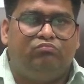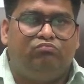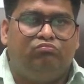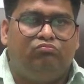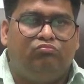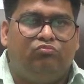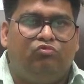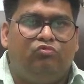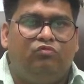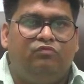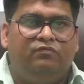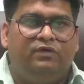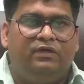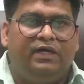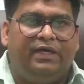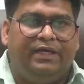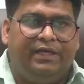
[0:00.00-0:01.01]

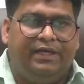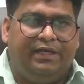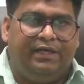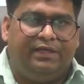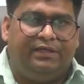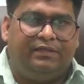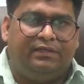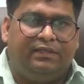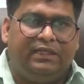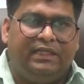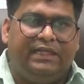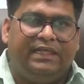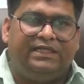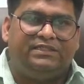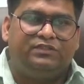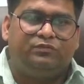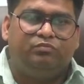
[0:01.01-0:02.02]
move ahead.
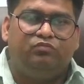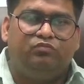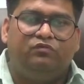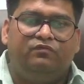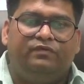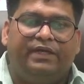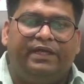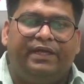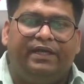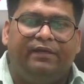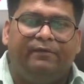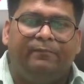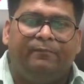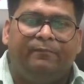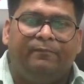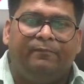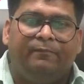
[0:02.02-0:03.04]
Let's move ahead,
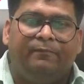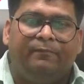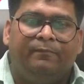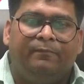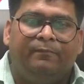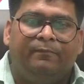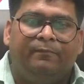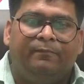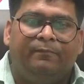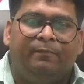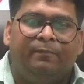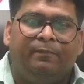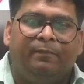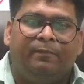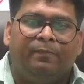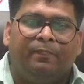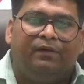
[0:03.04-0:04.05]

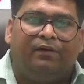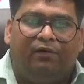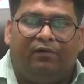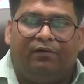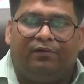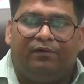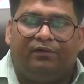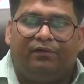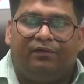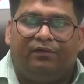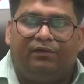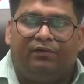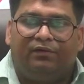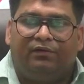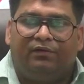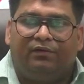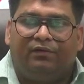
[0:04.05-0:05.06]
or
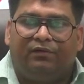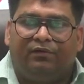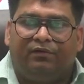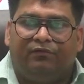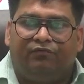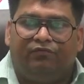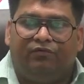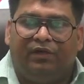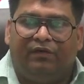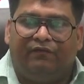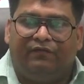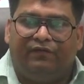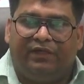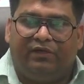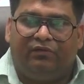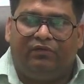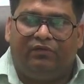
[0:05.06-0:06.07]
if you
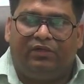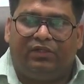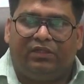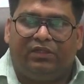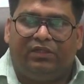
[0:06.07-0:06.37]
have doubt,